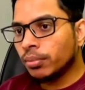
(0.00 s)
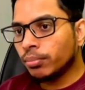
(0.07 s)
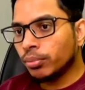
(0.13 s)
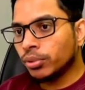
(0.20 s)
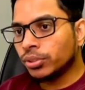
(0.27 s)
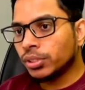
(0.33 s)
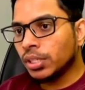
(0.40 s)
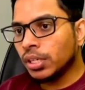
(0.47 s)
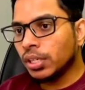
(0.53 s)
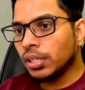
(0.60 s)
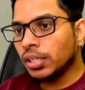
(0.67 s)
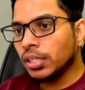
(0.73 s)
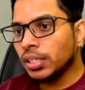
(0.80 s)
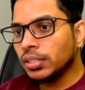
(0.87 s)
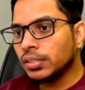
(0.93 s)
portion
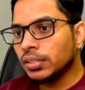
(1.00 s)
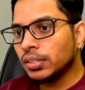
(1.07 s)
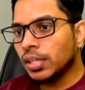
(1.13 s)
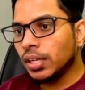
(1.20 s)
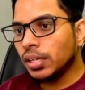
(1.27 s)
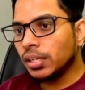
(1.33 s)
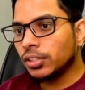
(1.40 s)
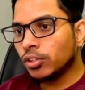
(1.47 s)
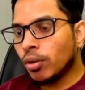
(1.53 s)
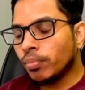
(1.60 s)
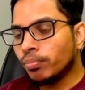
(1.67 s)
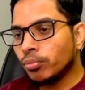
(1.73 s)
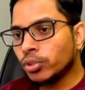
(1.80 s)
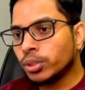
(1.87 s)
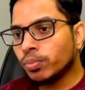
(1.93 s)
is the
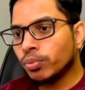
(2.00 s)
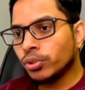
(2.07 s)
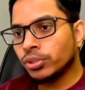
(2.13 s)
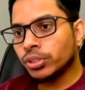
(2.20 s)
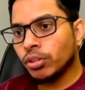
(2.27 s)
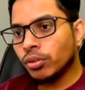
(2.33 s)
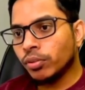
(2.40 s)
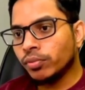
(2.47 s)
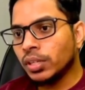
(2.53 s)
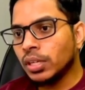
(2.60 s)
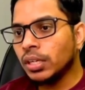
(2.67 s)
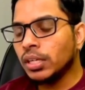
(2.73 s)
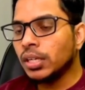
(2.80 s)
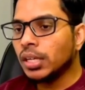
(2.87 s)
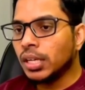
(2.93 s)
topmost portion of the
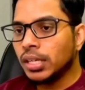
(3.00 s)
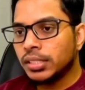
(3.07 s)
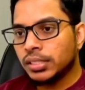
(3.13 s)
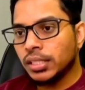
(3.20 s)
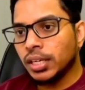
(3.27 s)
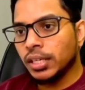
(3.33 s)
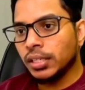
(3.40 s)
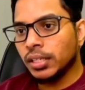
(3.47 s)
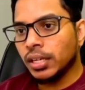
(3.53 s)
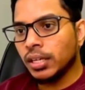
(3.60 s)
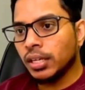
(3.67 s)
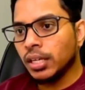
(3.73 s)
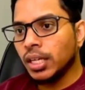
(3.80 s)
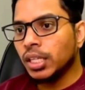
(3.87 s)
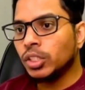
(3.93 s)
cylinder.
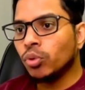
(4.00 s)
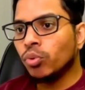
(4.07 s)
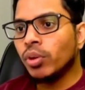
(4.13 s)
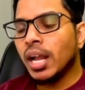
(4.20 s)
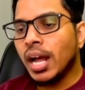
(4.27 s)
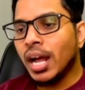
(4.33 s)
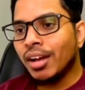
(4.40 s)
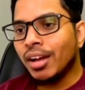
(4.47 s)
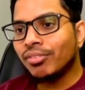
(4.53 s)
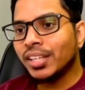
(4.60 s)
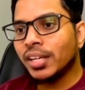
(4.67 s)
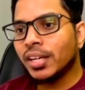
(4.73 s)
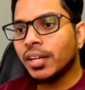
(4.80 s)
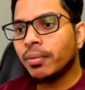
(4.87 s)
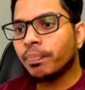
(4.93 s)
You will have
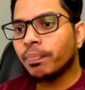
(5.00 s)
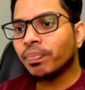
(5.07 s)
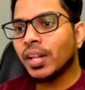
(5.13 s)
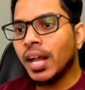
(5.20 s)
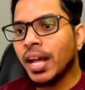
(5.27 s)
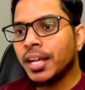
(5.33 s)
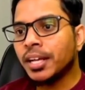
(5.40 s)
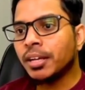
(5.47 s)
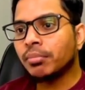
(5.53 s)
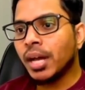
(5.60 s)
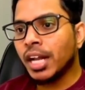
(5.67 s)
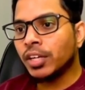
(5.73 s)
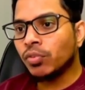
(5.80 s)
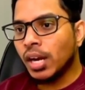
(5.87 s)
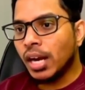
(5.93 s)
here like
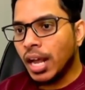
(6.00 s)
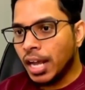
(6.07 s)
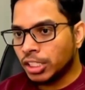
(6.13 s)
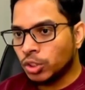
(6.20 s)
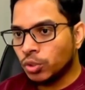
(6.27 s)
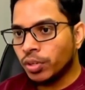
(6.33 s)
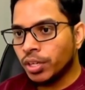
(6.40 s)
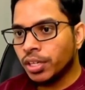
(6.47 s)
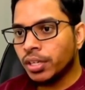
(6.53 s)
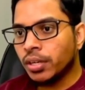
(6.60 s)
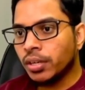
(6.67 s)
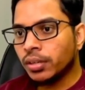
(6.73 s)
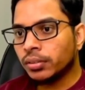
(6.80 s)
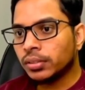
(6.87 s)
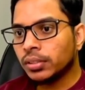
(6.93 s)
manual
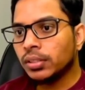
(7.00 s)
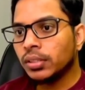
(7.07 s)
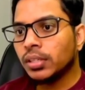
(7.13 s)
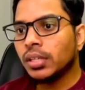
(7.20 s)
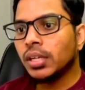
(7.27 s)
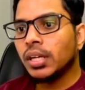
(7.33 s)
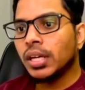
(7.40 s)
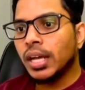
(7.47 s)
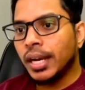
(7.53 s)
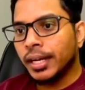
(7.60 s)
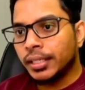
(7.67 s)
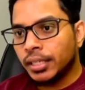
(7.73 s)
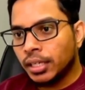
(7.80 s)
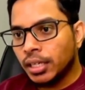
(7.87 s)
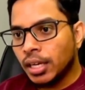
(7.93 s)
actuator,
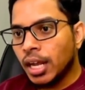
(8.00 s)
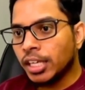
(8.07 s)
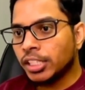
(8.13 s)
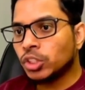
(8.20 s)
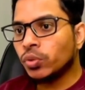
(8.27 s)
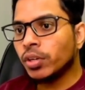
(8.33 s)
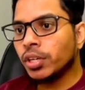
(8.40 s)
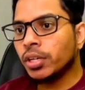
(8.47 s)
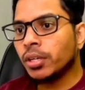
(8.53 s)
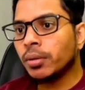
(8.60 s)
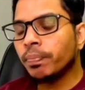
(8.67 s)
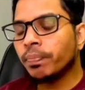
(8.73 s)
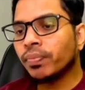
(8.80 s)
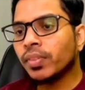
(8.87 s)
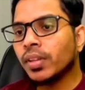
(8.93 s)
electrical actuator,
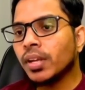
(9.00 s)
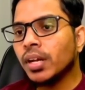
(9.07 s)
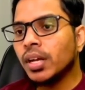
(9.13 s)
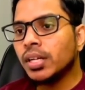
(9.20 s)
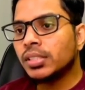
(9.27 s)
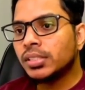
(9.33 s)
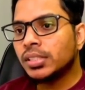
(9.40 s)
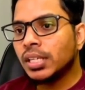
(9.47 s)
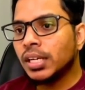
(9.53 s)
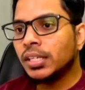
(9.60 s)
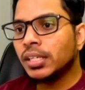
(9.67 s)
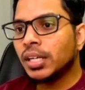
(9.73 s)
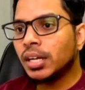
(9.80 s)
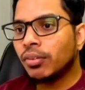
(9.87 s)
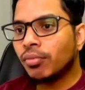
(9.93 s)

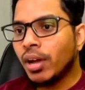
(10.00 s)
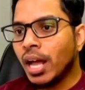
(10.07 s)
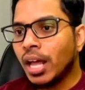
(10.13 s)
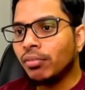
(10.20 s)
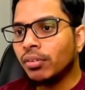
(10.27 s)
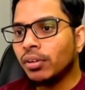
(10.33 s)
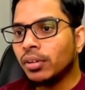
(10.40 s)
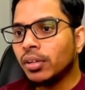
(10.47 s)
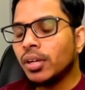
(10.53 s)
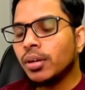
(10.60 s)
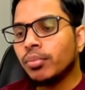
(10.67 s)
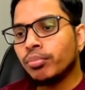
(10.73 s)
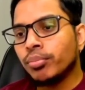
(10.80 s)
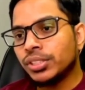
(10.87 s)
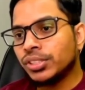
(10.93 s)
cylinder valve,
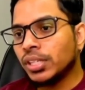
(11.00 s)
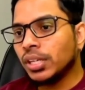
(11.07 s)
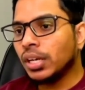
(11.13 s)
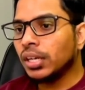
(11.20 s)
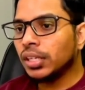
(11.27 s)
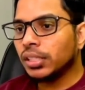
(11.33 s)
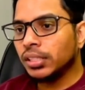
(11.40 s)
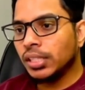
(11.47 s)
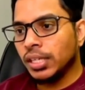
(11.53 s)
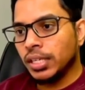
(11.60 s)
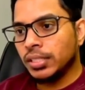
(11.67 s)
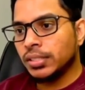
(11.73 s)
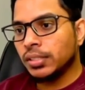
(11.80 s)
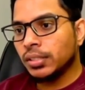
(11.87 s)
pressure gauge.